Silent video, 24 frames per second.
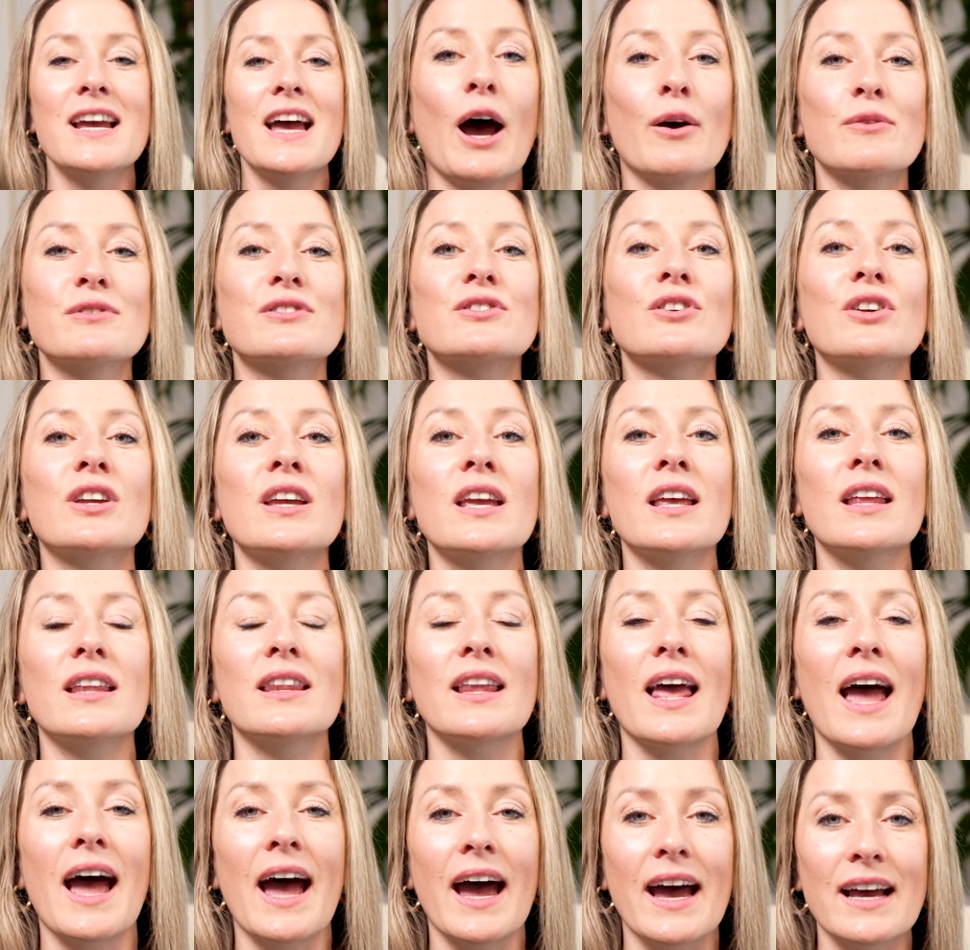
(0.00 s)
I was looking at
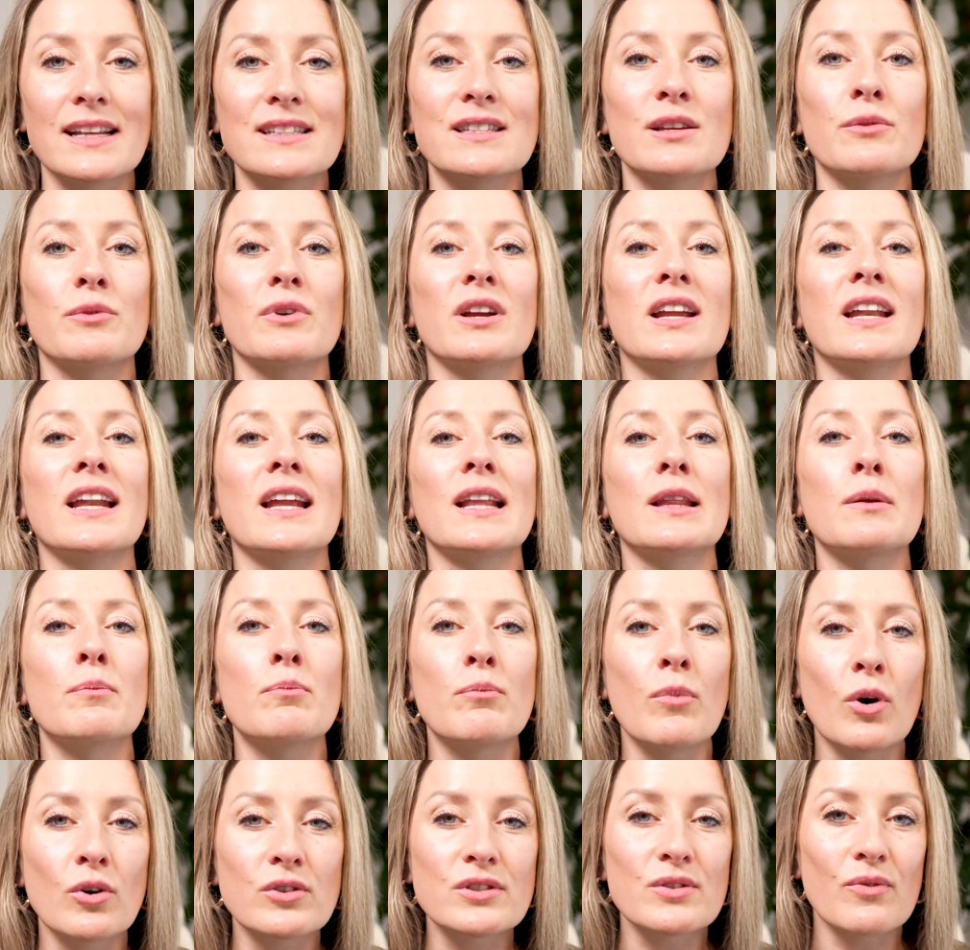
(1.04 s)
the ads that were getting the
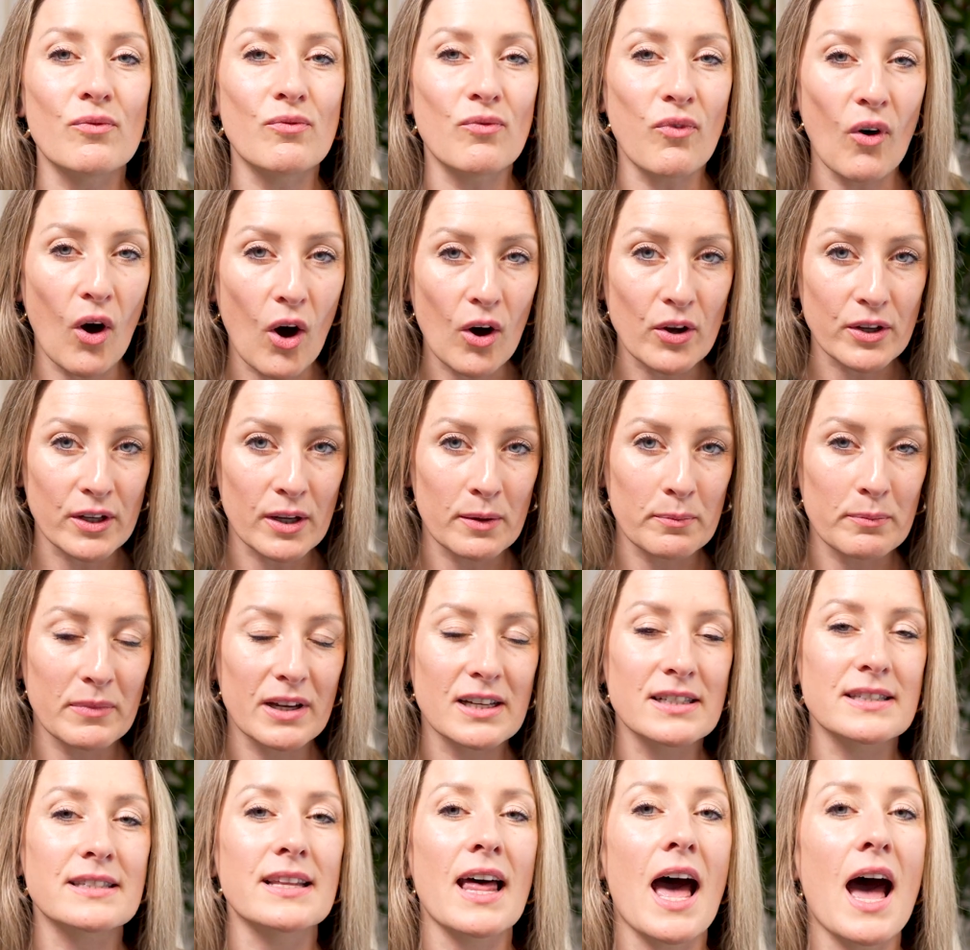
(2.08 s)
most volume
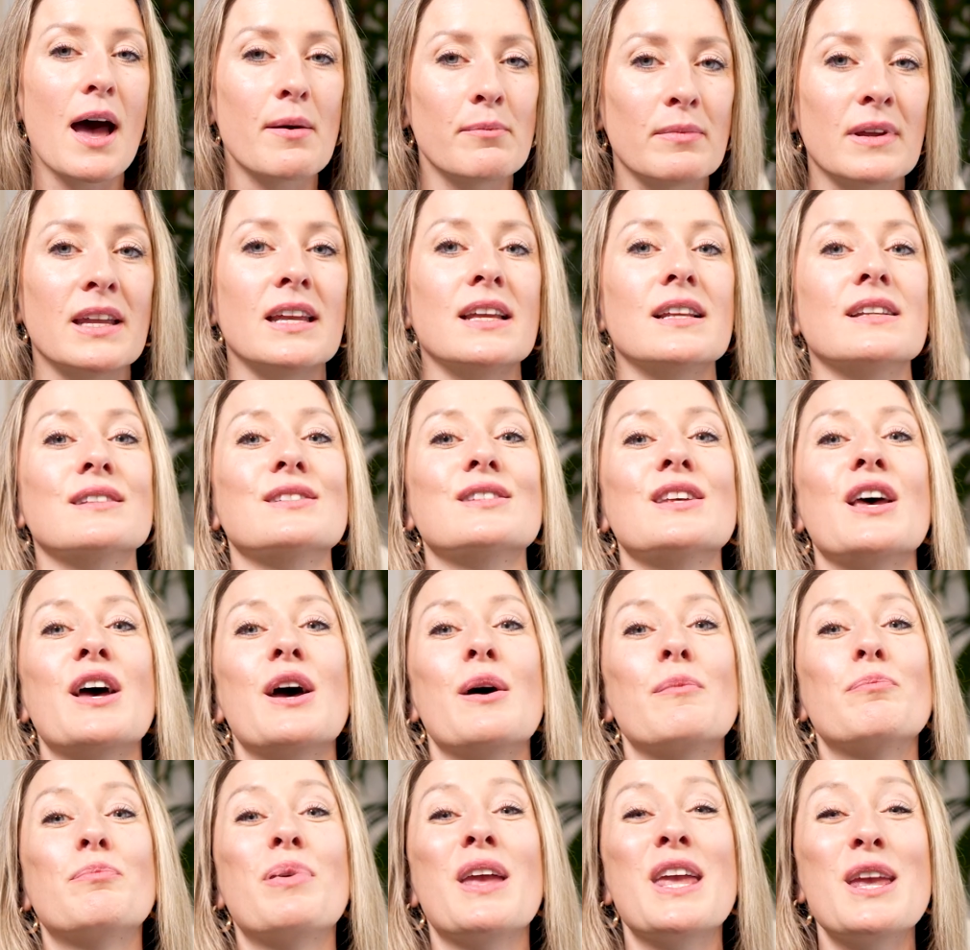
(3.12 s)
because that means
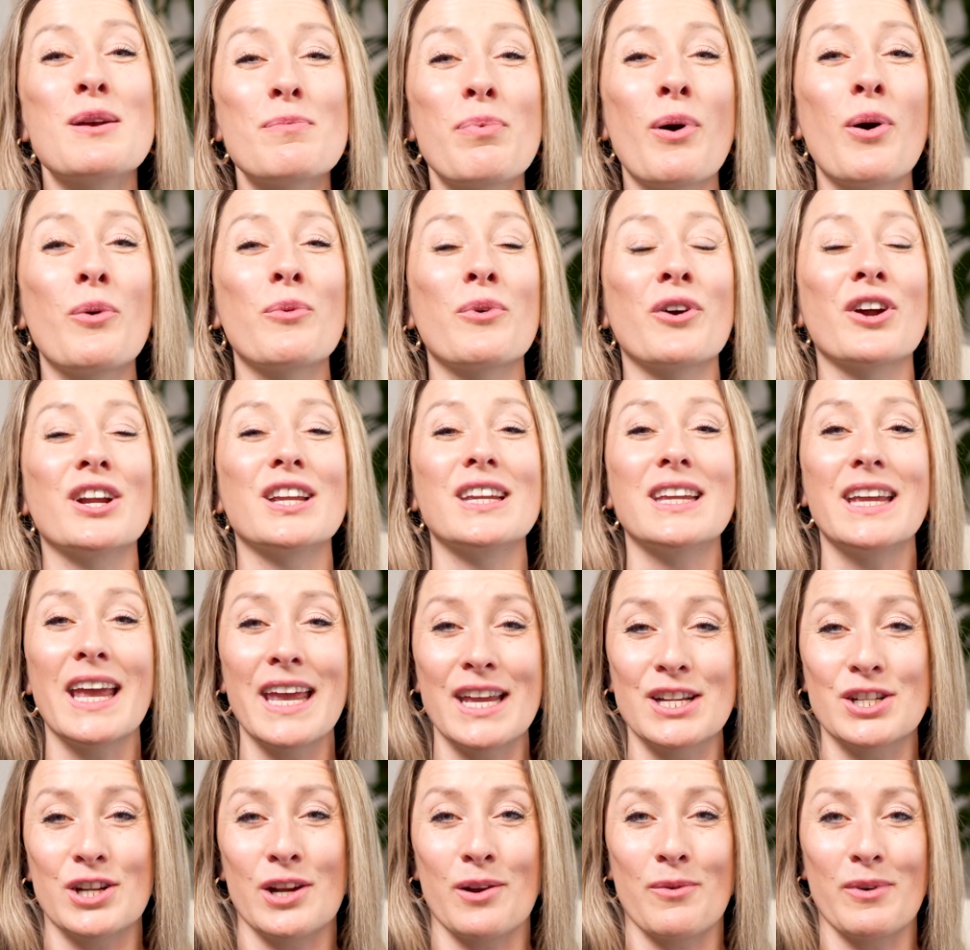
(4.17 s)
people were
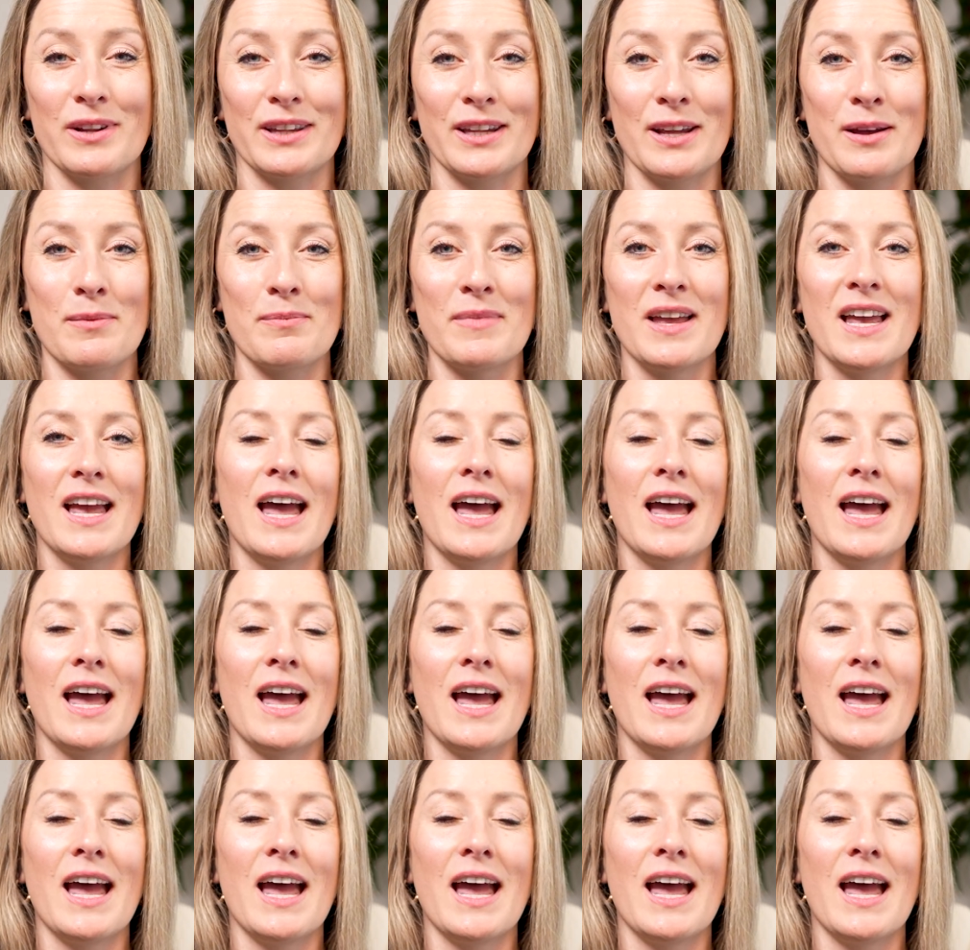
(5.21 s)
engaging with them.